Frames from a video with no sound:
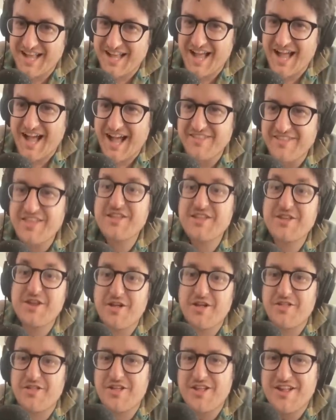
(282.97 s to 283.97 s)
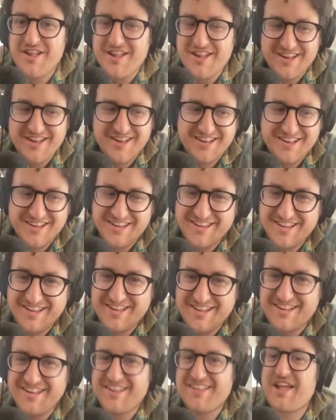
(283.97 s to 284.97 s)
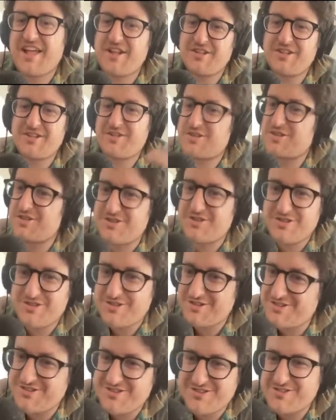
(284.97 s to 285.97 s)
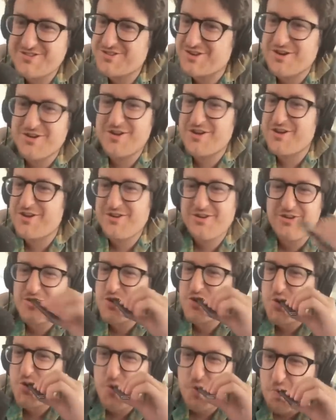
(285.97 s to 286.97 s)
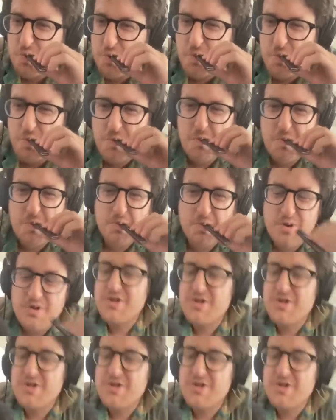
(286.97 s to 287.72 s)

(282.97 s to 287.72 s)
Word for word: But also, don't smoke. It's really fucking bad. You will never be able to quit. Mm.